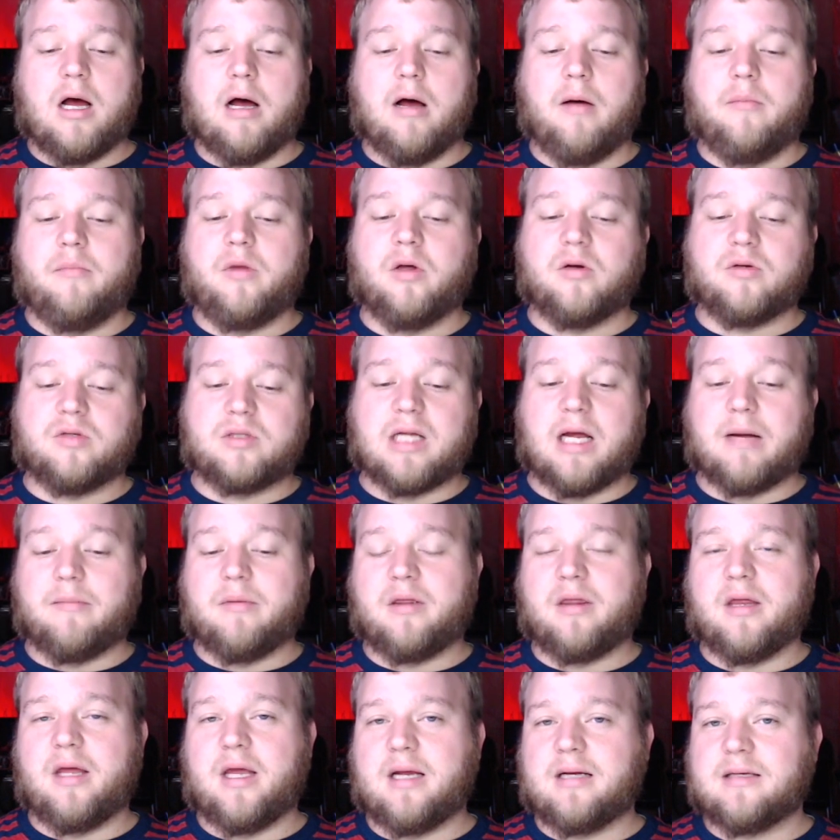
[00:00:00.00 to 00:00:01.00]
those type
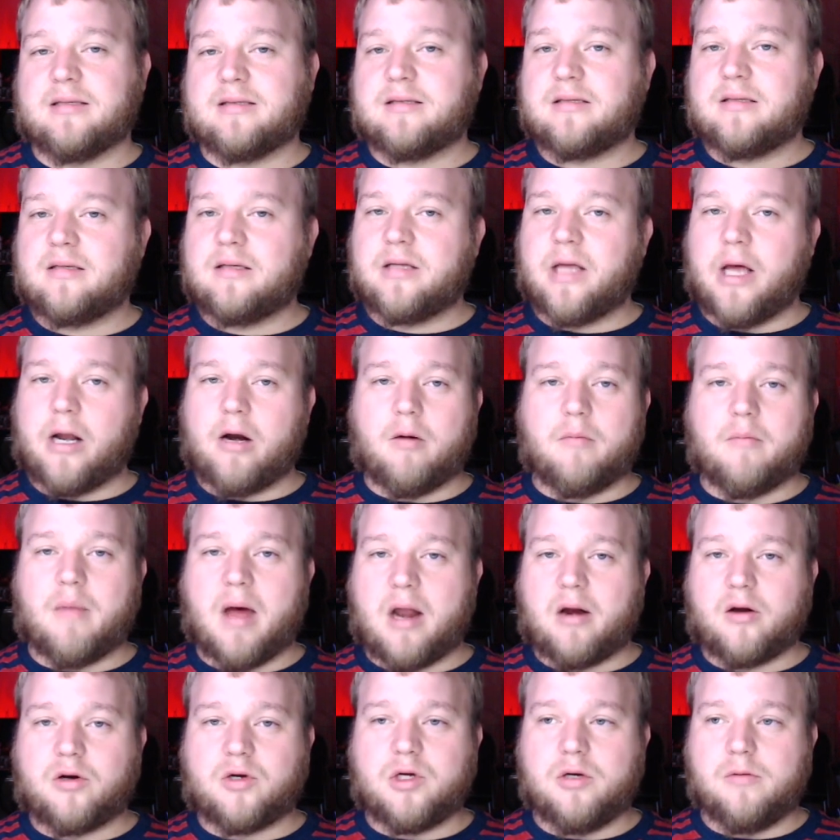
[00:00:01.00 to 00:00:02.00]
of things, they don't
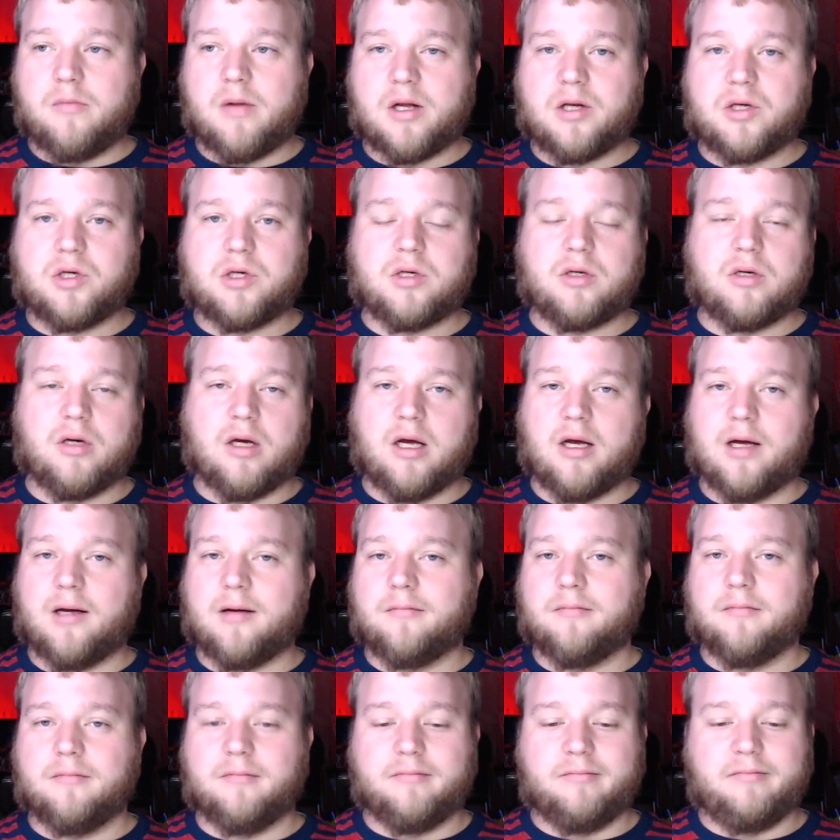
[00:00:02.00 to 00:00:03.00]
matter too much.
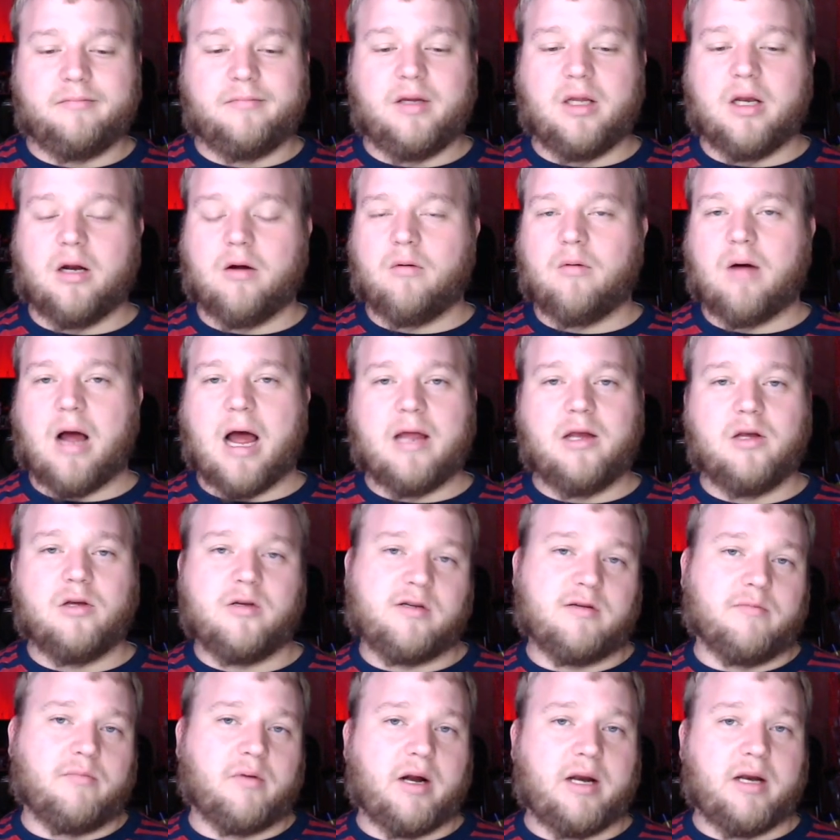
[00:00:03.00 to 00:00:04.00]
I
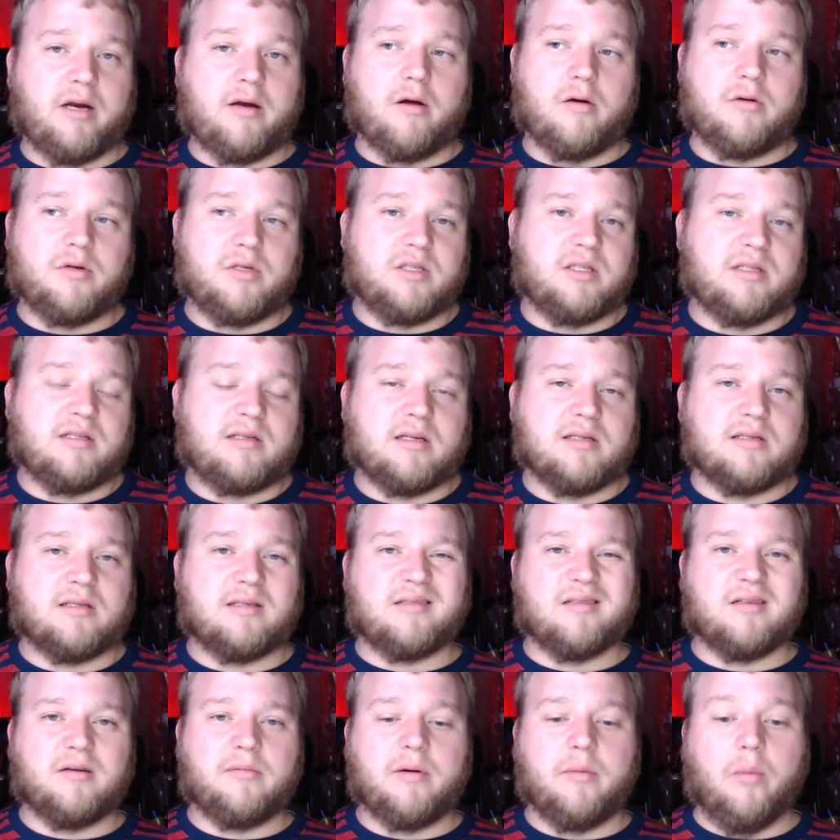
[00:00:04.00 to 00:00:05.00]
use a braided hose just because
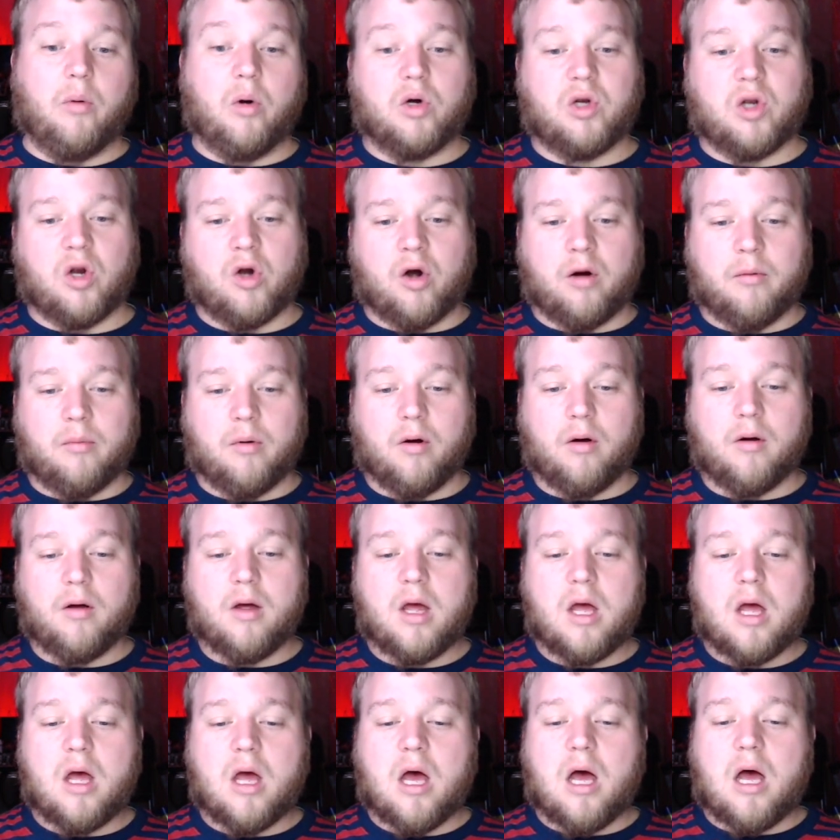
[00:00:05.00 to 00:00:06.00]
it's a little bit more durable.
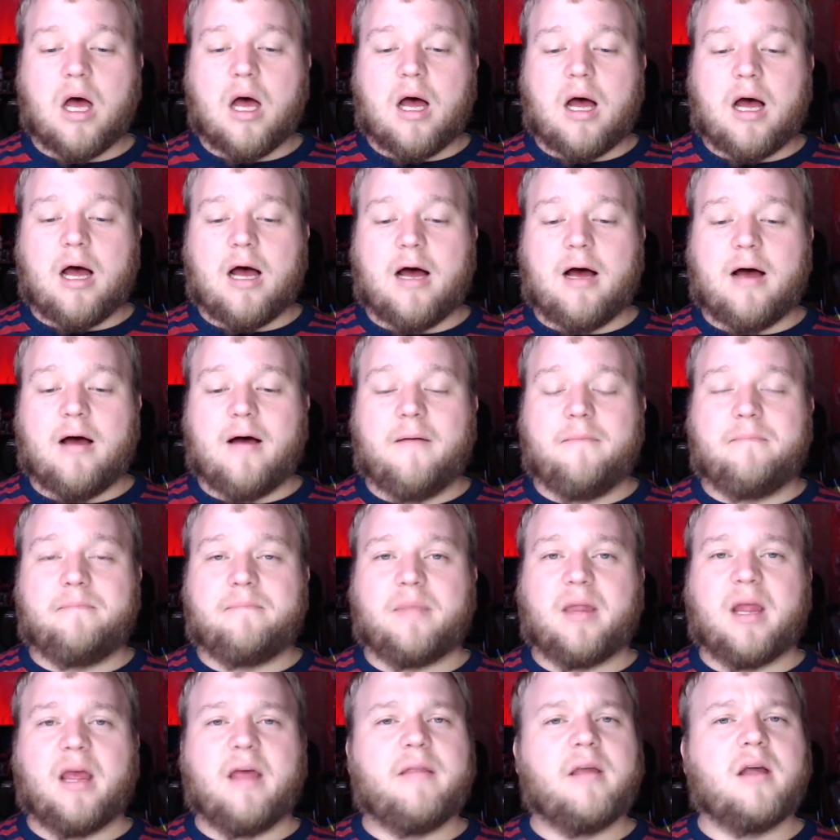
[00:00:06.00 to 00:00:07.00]
And
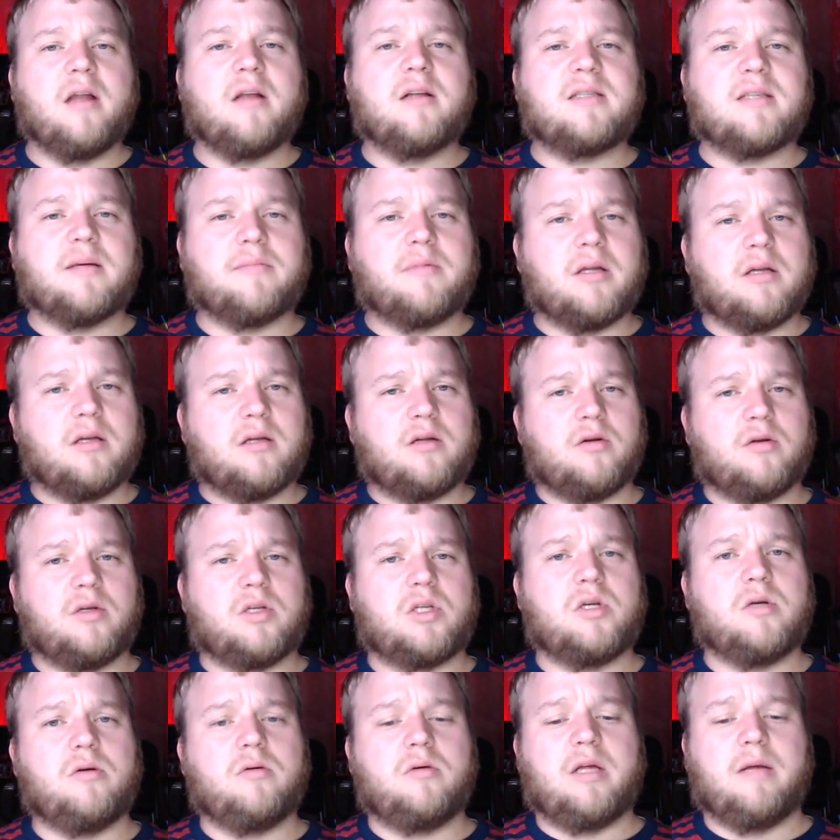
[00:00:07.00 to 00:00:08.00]
then something
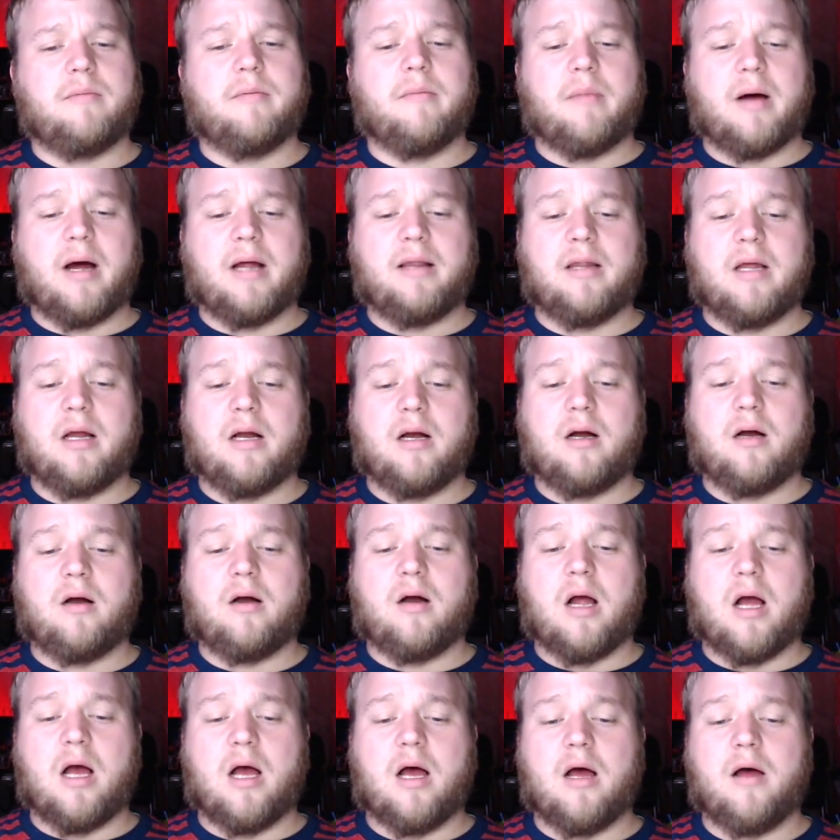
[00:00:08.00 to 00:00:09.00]
to keep in mind
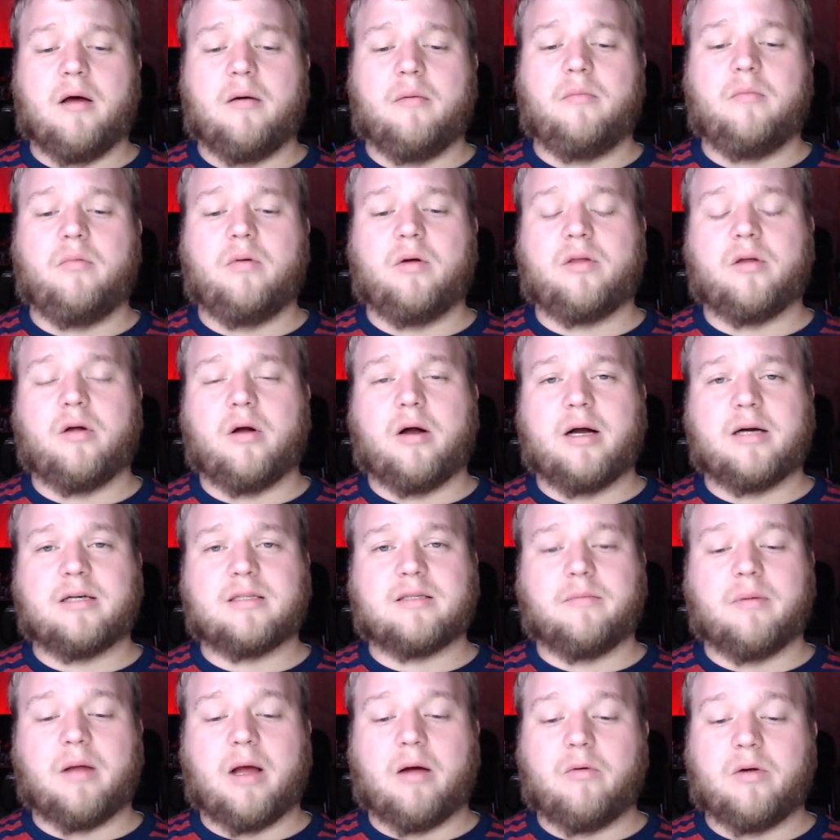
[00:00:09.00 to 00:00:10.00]
there with our air
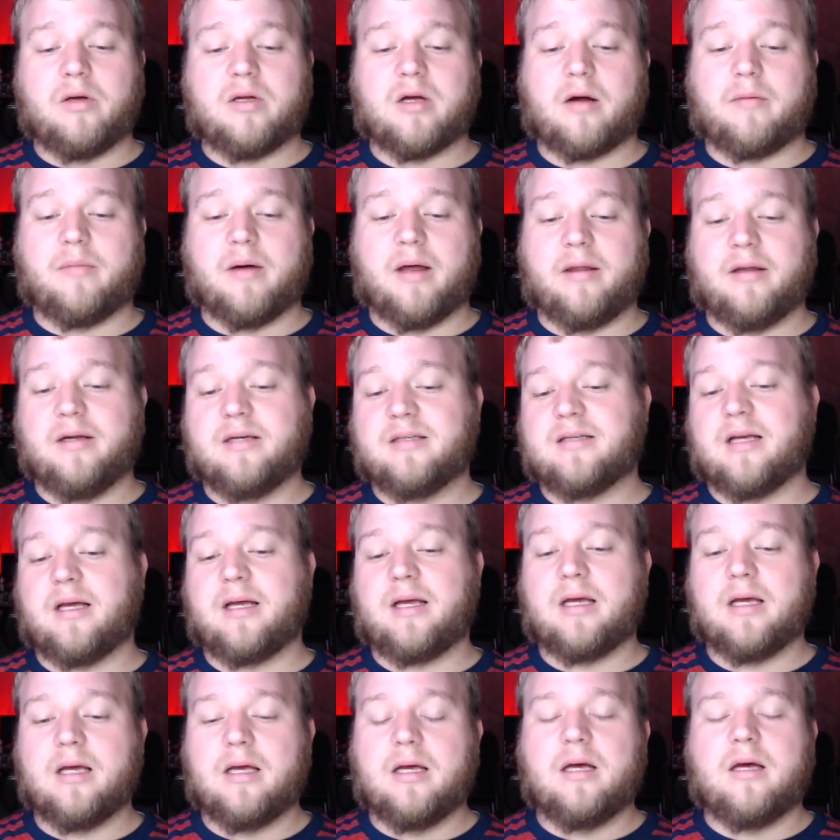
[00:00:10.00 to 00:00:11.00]
supply when we talk about it is
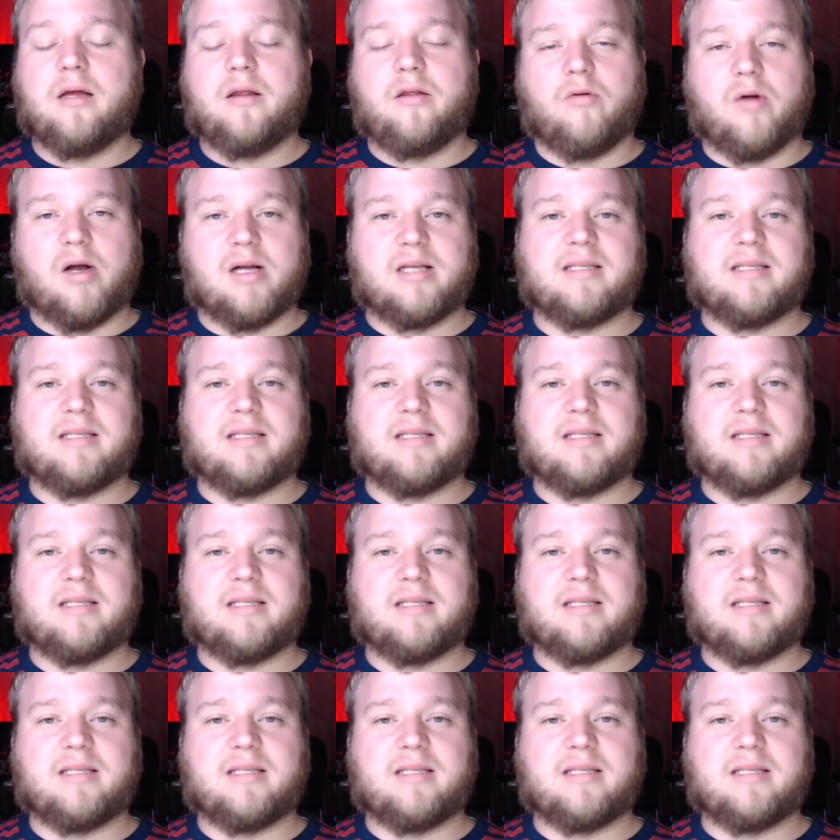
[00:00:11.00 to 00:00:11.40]
like thread